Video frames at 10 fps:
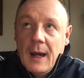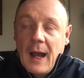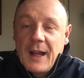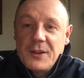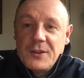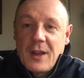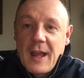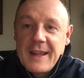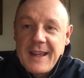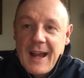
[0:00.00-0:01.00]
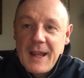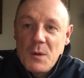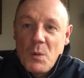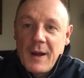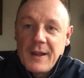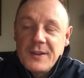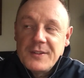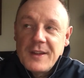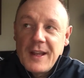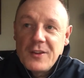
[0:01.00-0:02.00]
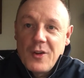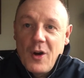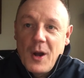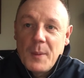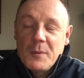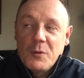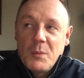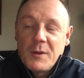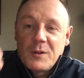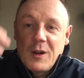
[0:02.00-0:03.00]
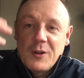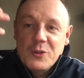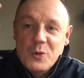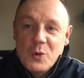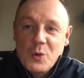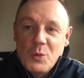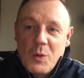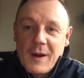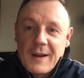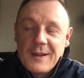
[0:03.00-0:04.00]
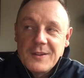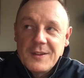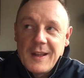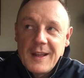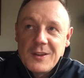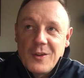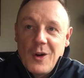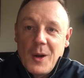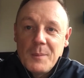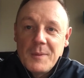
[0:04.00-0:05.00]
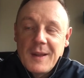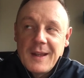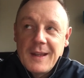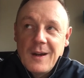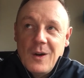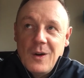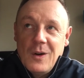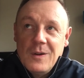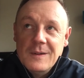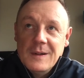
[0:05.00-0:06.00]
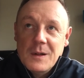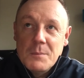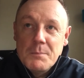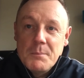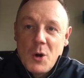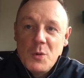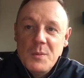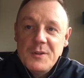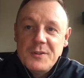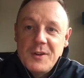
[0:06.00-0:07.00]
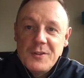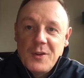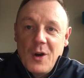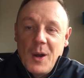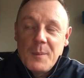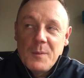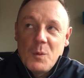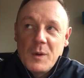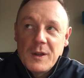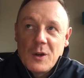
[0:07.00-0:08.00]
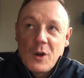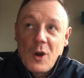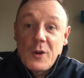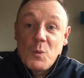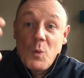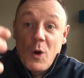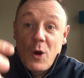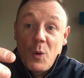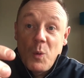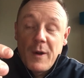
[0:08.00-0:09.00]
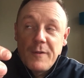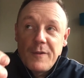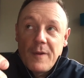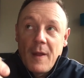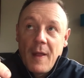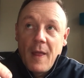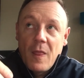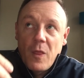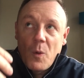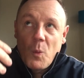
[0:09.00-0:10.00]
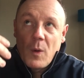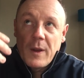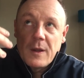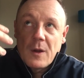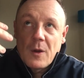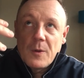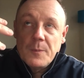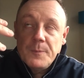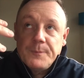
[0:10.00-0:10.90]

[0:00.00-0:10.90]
as gateways in time. They're almost like doorways in time. They are moments in time that we can kind of work with, that we can